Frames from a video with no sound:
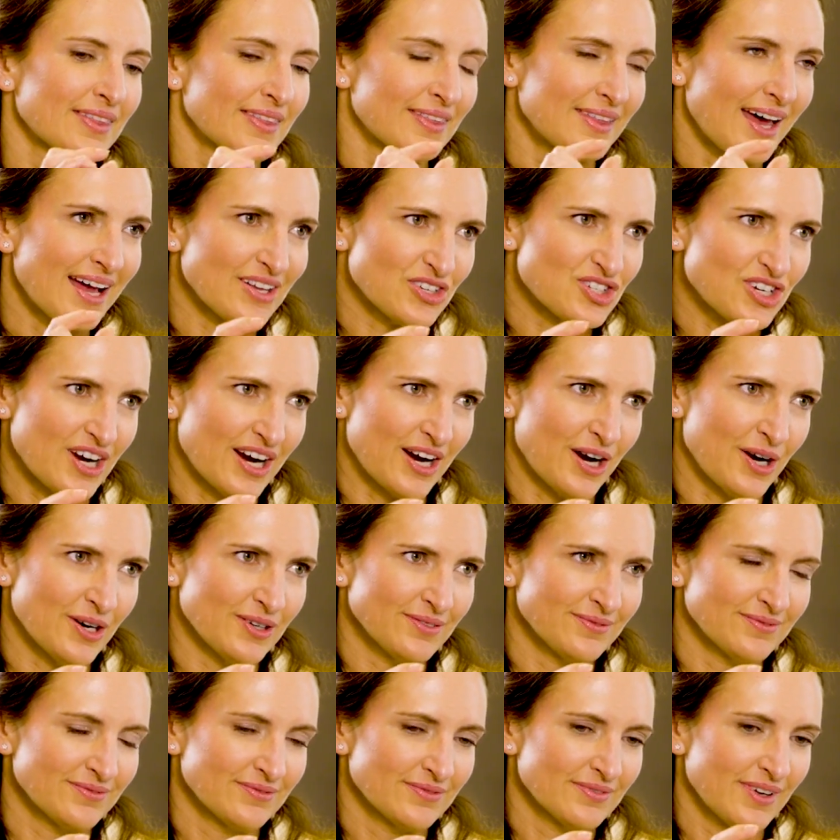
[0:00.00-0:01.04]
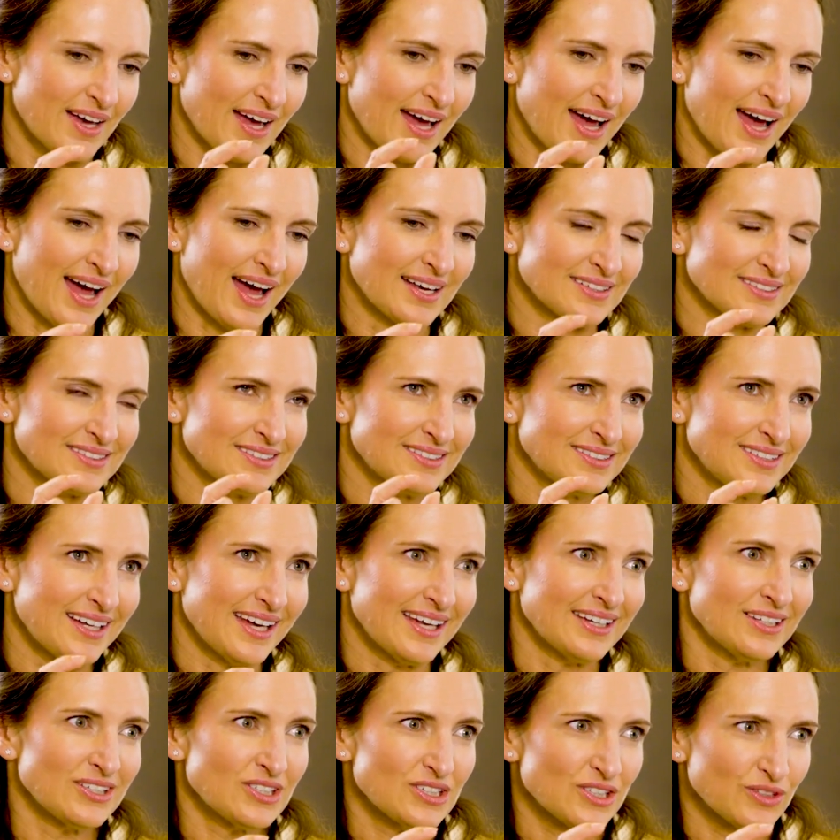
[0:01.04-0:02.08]
That chair has
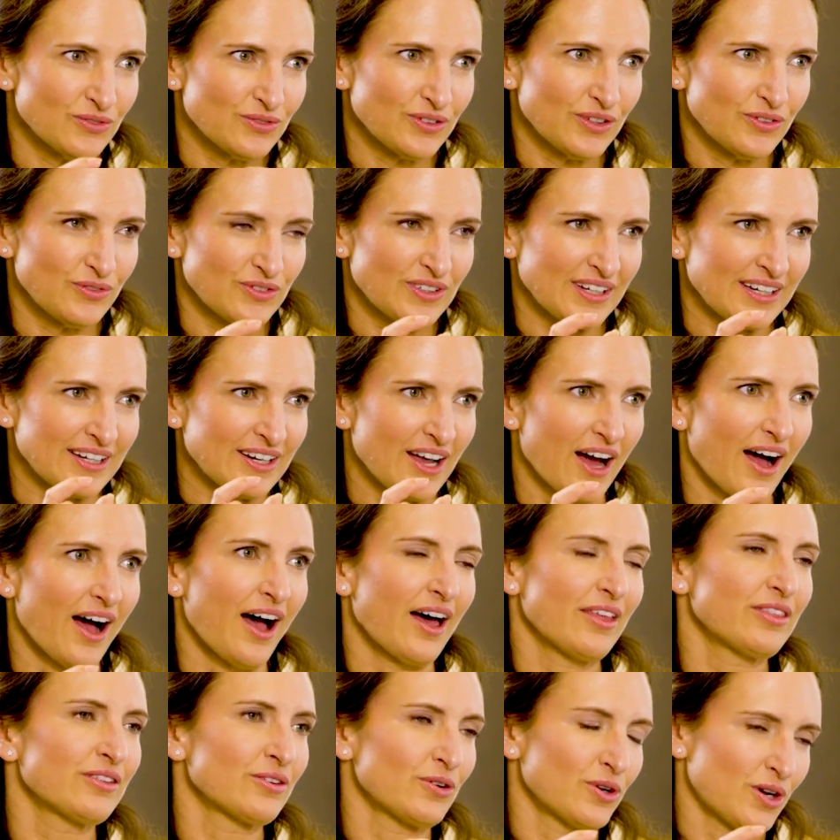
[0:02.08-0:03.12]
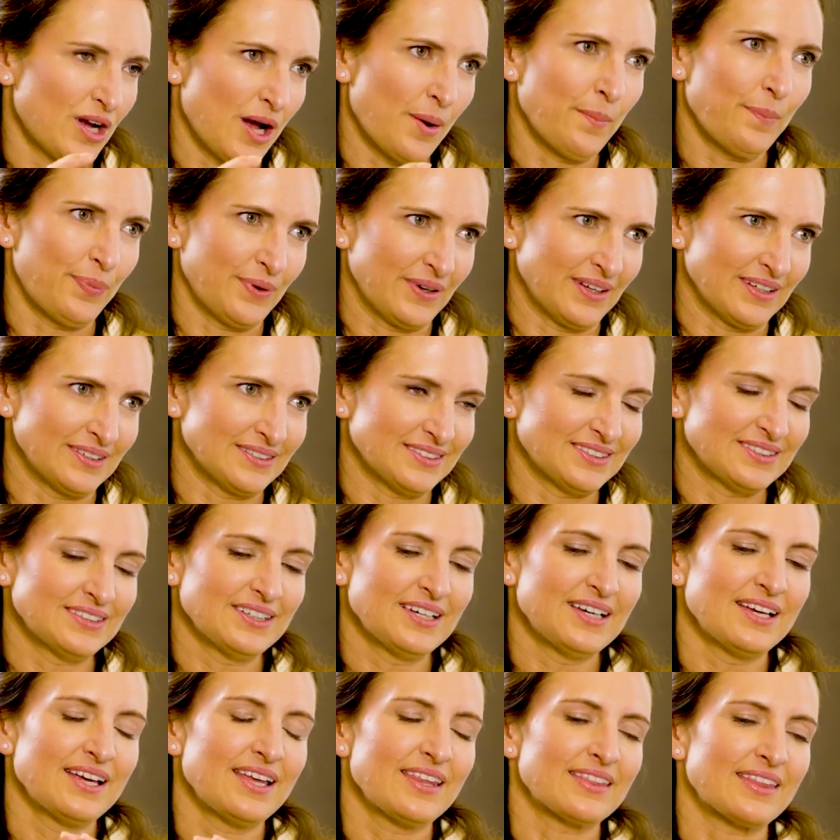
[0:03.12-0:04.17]
10 to 15 other companies
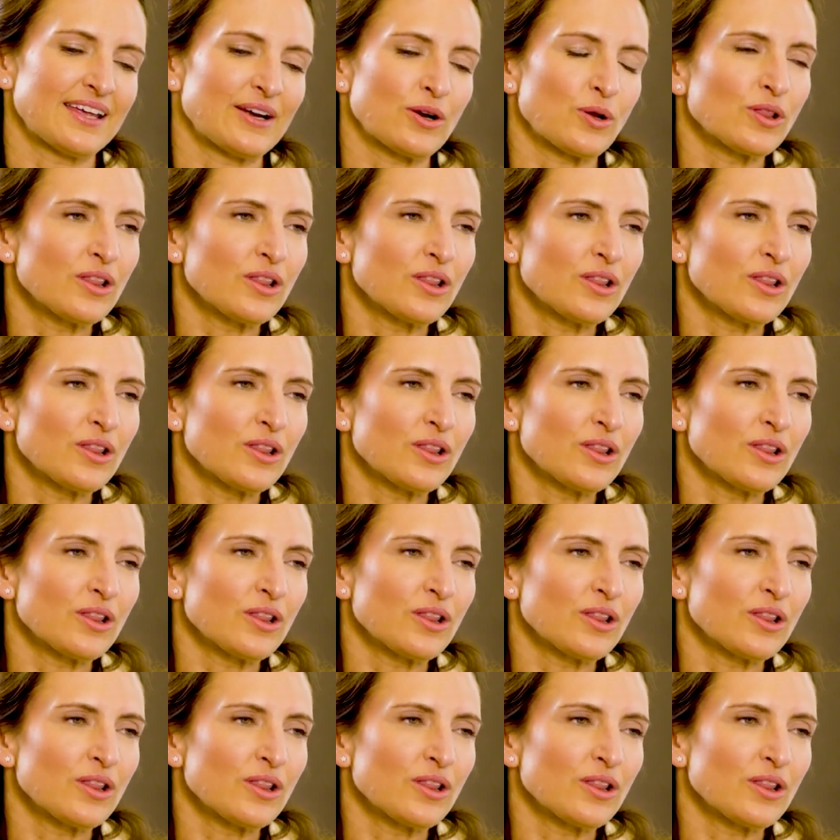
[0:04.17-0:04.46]
that are